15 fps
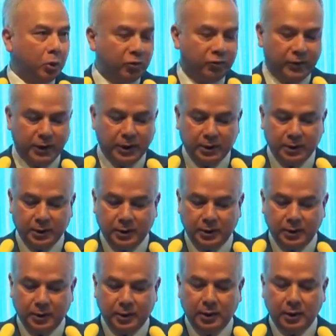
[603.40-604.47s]
over,
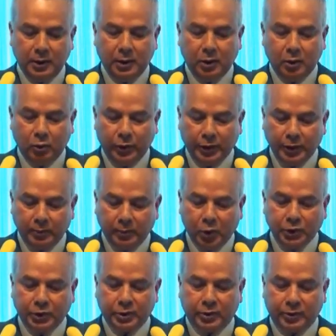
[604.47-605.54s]
with the
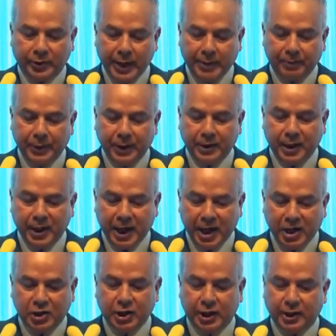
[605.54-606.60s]
most rapid
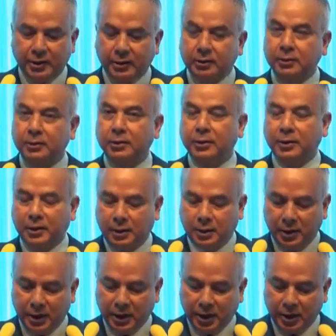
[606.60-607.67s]
aging
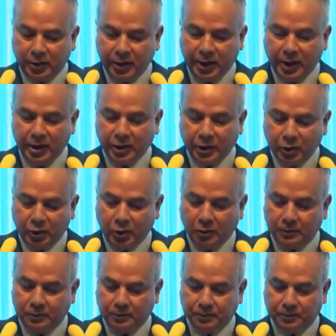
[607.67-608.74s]
occurring in
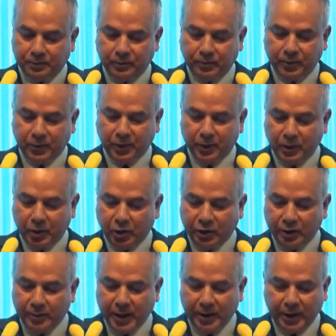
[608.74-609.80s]
Europe, North
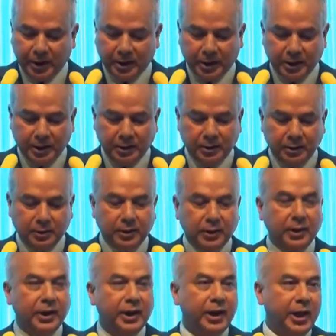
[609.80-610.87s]
America,
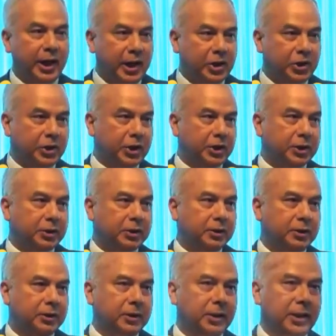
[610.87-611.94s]
Asia,
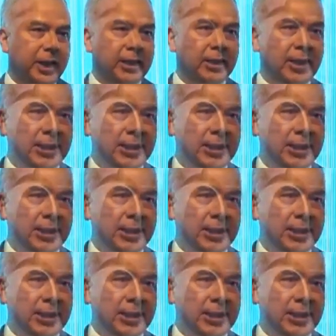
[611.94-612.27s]
and